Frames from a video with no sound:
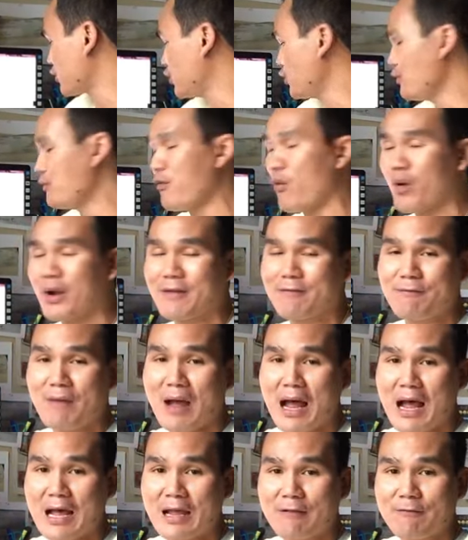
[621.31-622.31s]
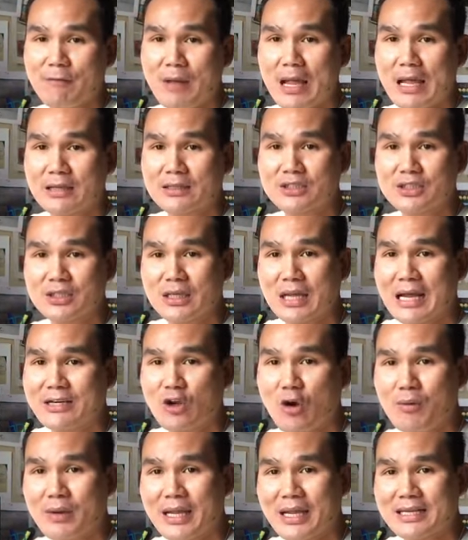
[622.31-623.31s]
$245. And I
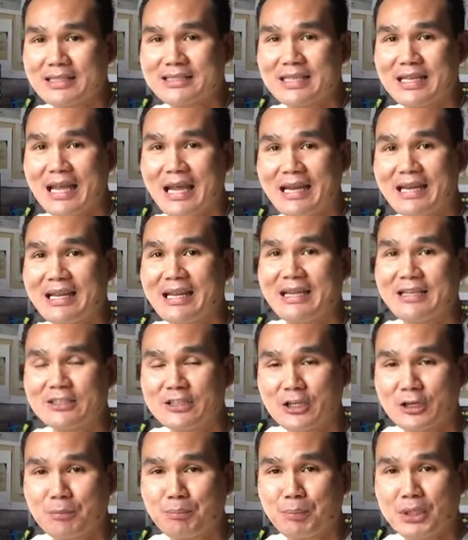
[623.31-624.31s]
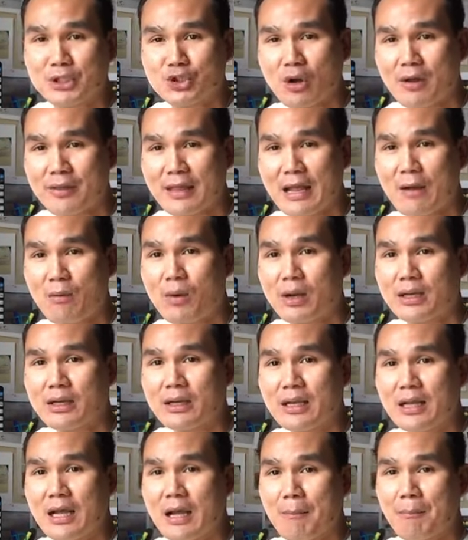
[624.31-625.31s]
don't get to see any interior picture on that one,
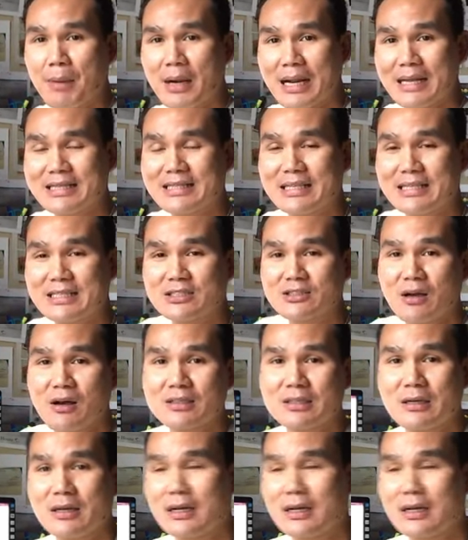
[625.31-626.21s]
but I did saw